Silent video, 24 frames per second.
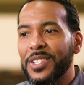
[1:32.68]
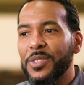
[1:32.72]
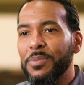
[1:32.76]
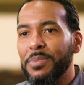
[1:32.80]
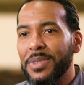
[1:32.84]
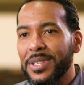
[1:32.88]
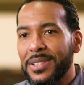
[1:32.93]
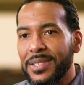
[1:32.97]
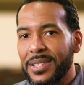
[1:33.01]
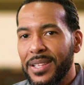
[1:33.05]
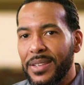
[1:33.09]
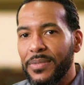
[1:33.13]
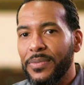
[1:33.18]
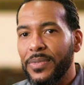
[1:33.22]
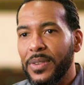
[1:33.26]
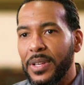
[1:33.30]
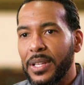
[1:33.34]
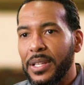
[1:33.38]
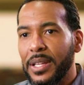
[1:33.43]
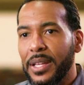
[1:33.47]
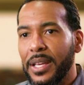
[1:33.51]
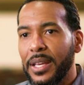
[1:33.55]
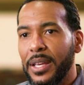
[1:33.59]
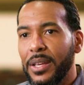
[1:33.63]
is
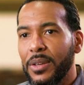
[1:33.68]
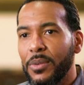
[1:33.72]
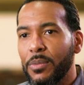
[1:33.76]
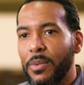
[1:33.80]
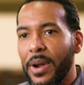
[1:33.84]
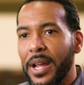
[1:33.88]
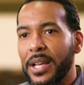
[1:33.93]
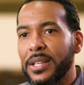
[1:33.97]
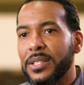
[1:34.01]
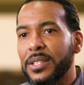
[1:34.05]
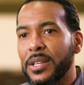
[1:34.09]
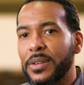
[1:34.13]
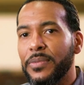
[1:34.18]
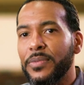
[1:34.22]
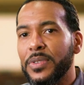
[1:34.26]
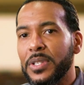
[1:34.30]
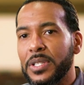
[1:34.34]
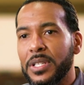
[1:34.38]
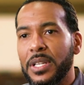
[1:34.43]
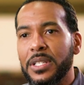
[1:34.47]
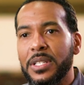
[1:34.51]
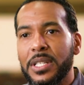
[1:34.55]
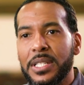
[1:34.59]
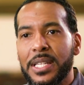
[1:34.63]
specifically raised up for
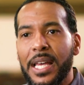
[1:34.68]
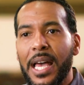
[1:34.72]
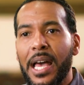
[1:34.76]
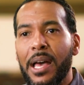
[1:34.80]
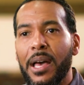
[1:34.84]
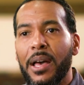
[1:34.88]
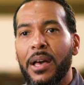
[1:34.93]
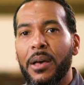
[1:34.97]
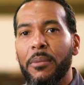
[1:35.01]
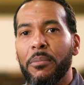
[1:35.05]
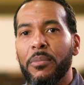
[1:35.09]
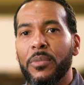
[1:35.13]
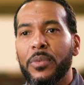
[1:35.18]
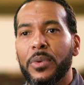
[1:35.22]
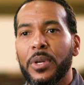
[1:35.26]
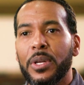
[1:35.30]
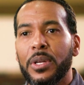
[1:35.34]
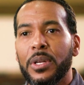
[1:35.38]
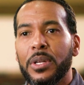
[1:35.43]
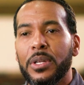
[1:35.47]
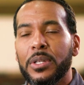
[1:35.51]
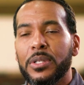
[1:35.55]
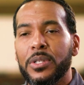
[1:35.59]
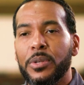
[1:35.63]
such a time
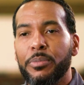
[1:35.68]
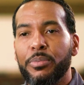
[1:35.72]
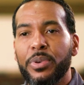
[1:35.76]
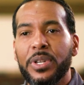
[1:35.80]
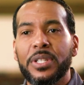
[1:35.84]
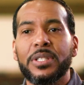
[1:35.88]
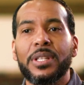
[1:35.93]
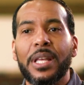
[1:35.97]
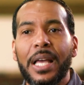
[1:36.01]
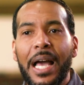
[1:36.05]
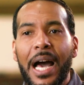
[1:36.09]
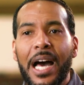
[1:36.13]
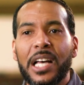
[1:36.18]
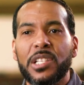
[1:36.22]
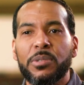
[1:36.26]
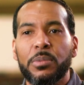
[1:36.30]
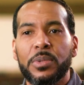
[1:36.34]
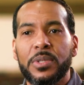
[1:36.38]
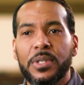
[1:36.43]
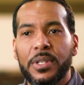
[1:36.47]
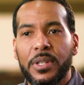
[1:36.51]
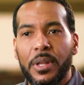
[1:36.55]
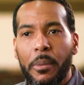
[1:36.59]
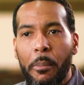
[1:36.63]
to preach the
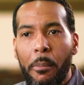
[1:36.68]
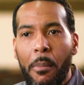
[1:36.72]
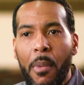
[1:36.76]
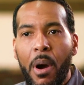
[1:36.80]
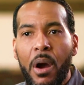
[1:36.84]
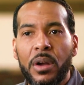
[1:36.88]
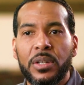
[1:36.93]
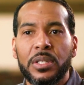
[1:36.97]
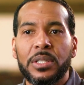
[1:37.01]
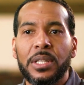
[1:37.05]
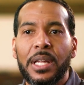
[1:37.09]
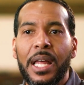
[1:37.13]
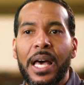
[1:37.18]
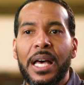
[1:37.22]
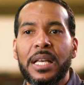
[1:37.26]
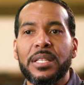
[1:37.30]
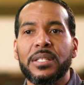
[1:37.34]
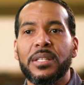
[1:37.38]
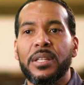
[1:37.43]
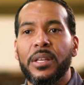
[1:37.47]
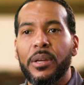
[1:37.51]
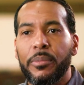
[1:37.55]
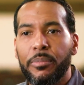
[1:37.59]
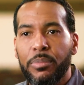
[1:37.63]
gospel to the
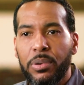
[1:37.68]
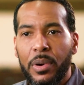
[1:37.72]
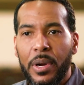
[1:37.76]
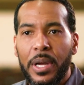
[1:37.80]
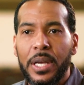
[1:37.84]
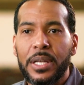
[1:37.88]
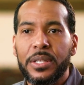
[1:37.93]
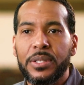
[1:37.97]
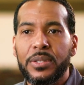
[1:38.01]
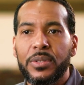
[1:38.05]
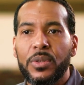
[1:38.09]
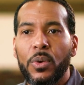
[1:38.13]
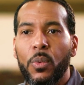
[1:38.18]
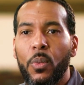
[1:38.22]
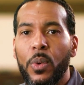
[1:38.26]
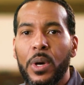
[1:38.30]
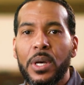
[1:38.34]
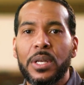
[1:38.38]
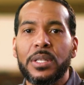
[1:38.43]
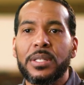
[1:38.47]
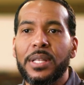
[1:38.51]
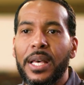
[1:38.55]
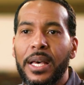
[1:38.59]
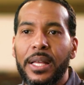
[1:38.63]
marginalized and the oppressed, the
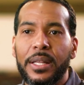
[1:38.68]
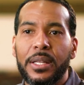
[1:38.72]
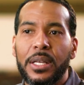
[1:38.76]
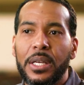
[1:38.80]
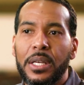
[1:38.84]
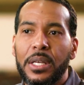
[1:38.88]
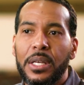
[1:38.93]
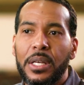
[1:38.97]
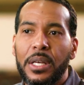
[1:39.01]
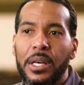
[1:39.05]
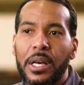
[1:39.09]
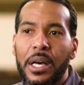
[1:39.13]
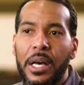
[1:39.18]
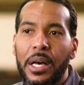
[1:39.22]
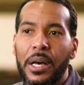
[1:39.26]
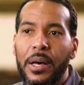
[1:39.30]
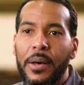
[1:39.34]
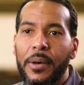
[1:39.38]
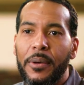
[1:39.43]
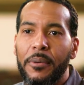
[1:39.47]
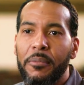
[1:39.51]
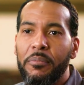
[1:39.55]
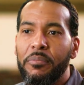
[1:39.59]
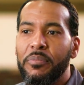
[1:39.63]
ones that
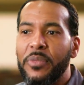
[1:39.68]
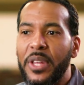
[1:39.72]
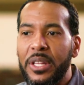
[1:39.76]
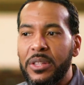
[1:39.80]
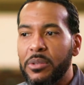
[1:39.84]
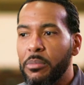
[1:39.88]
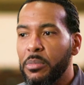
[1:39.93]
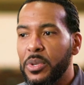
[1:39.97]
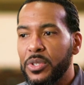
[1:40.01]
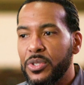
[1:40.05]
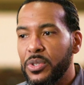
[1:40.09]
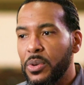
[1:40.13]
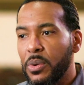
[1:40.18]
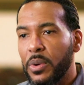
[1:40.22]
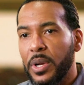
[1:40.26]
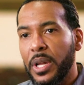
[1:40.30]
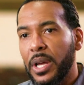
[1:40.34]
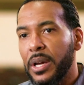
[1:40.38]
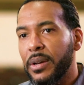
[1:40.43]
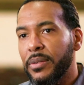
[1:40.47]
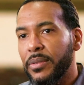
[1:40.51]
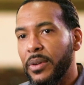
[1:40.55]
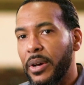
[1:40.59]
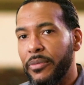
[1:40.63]
that the
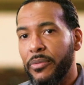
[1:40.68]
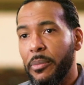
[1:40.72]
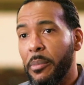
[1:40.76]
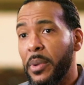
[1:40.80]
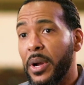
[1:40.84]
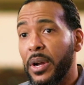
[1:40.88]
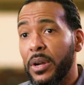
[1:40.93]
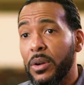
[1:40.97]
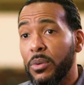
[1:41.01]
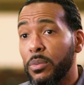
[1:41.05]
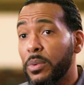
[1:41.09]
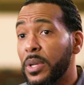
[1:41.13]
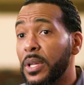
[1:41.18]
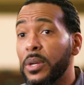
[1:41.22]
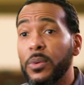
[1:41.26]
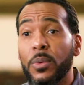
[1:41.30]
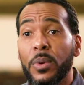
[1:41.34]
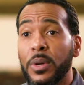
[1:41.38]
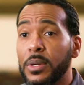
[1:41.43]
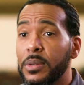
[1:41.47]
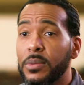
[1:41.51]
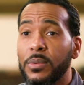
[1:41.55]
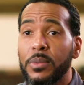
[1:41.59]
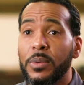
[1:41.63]
majority of America really
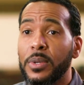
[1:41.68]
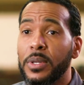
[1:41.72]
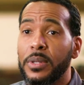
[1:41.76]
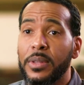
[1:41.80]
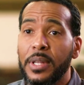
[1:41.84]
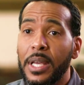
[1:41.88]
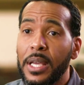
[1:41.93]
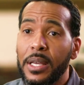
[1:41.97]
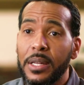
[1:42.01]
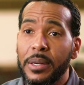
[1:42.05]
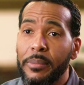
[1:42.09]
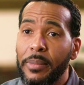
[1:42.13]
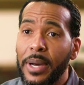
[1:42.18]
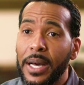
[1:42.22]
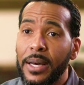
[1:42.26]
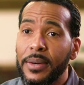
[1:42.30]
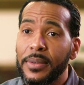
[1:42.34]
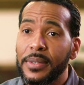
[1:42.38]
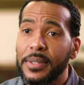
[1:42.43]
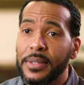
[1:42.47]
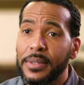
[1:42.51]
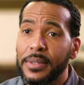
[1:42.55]
weren't thinking about.